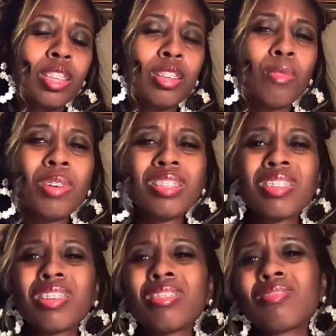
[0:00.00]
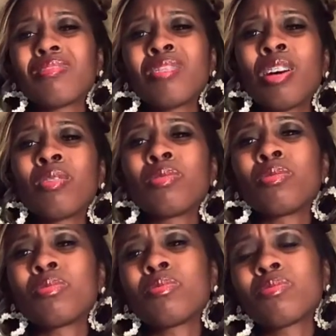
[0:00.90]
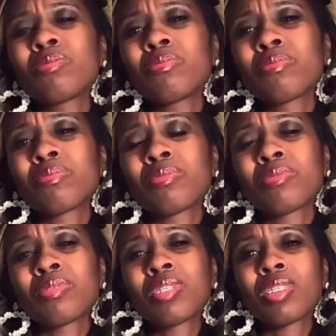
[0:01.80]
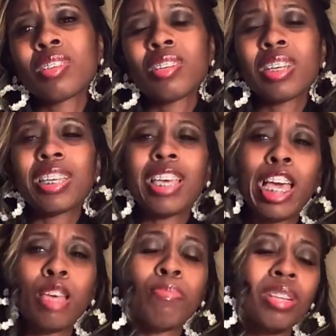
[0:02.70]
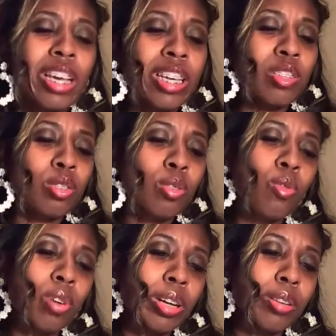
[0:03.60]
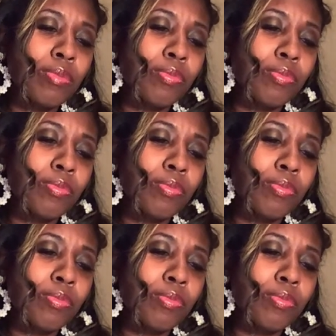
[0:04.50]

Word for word: there wasn't no game plan on the court.